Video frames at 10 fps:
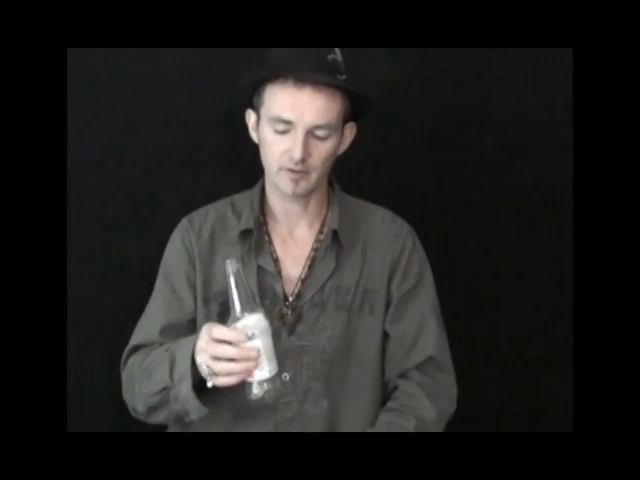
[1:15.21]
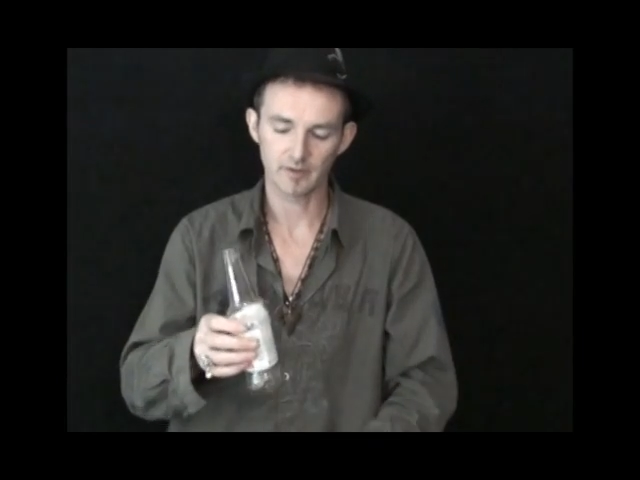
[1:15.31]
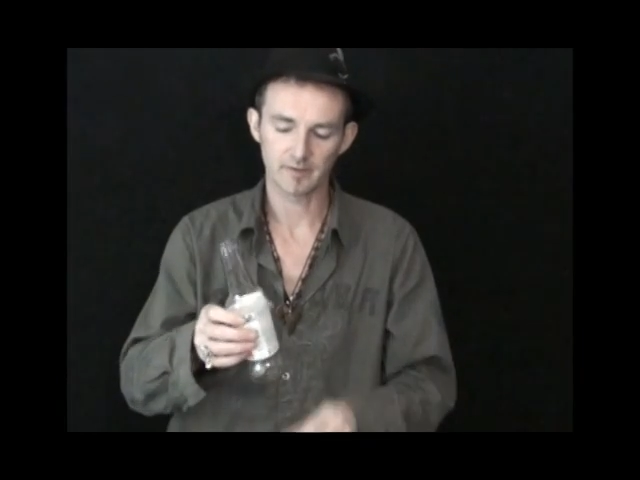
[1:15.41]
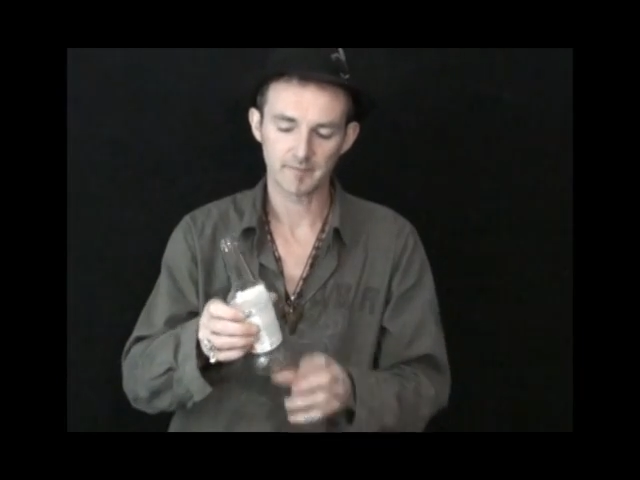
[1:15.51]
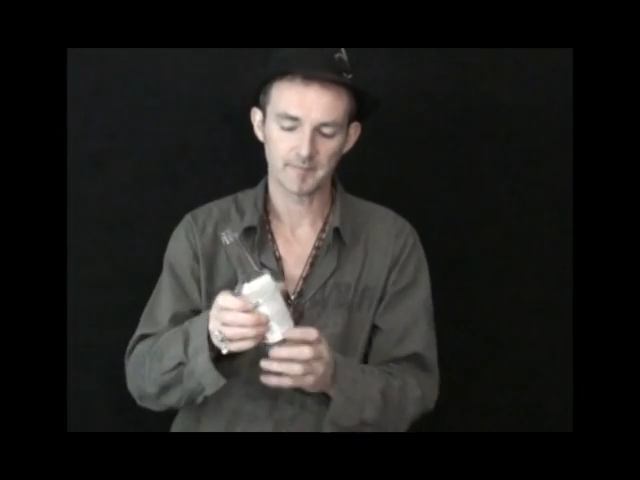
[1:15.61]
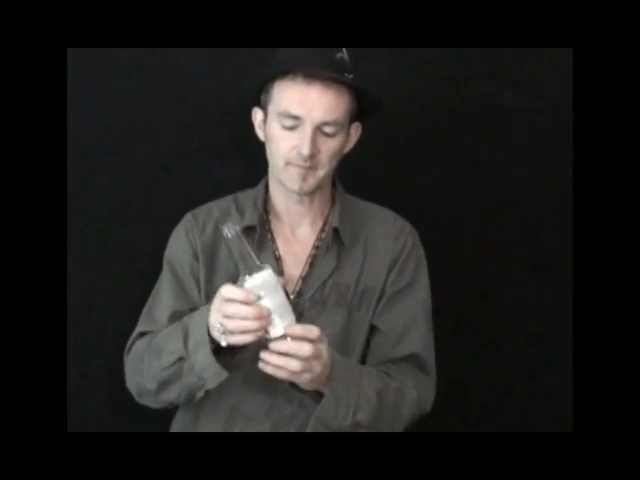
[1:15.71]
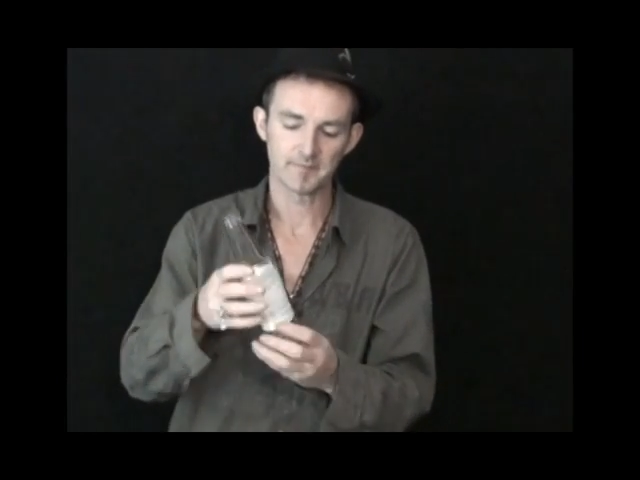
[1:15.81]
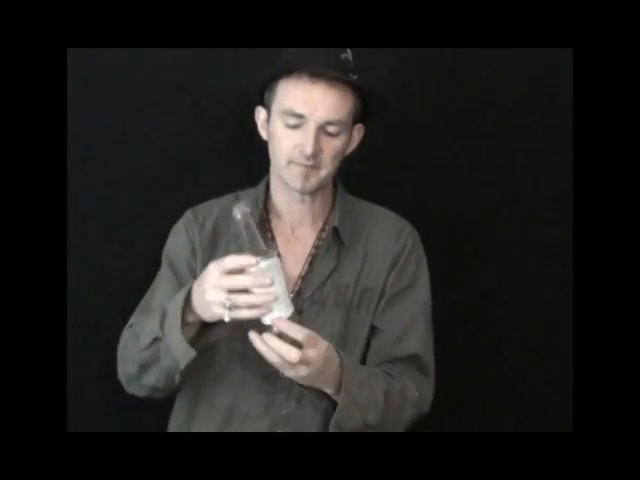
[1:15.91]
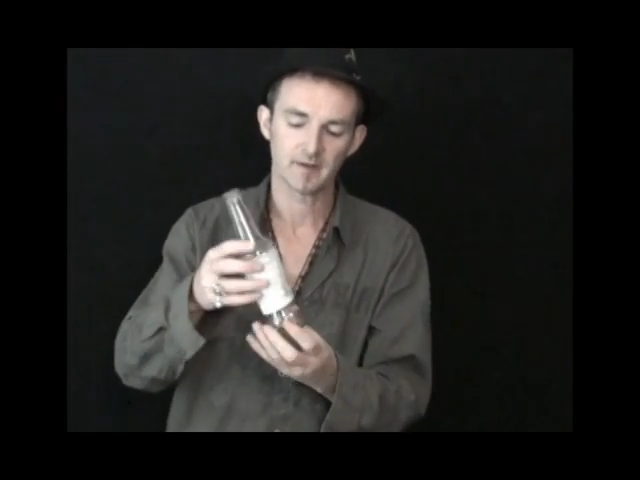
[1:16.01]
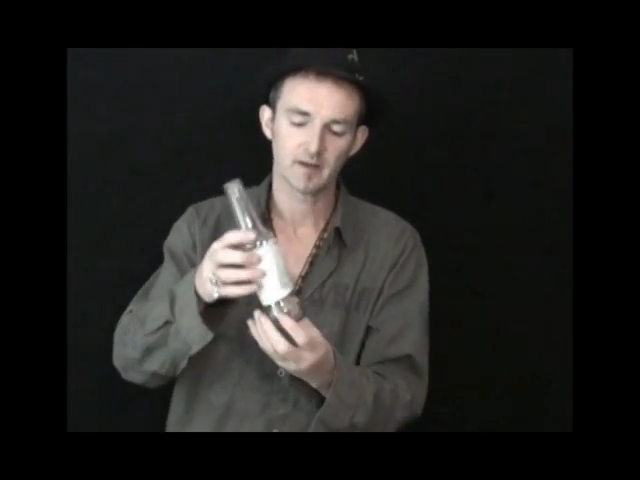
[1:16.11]

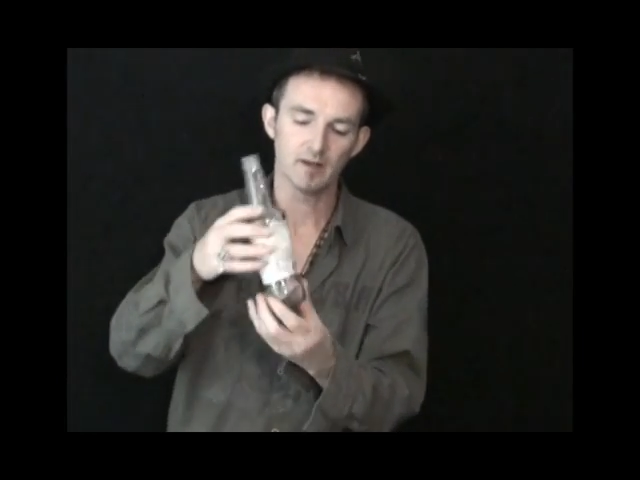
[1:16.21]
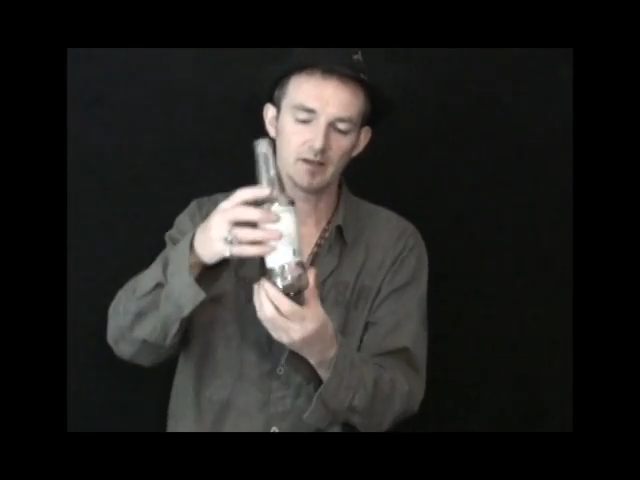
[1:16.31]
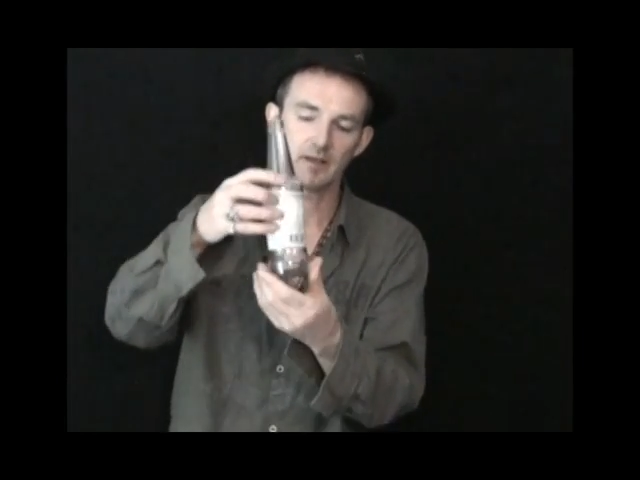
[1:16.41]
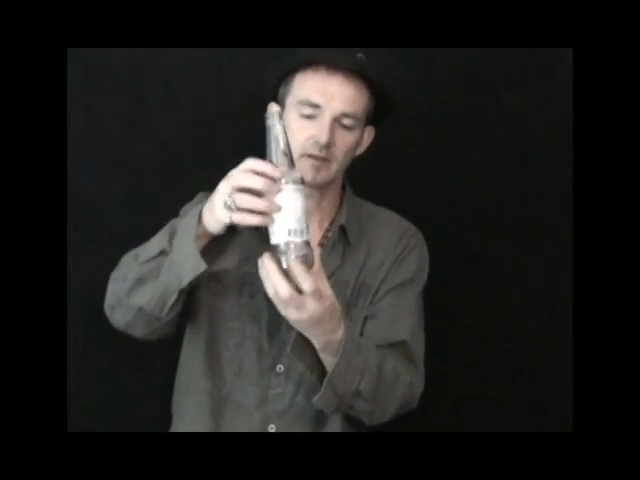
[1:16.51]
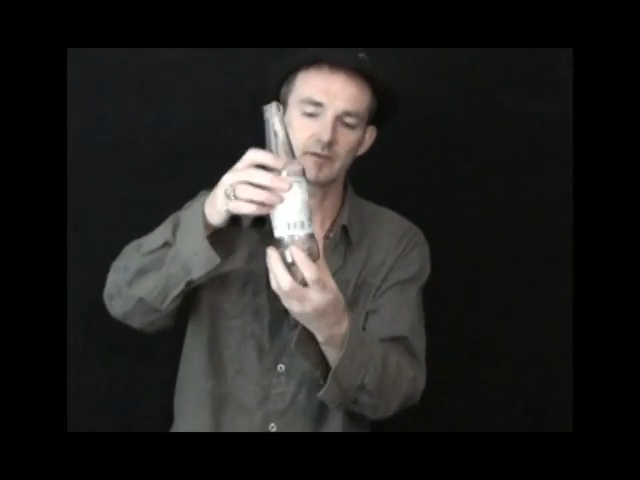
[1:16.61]
Then you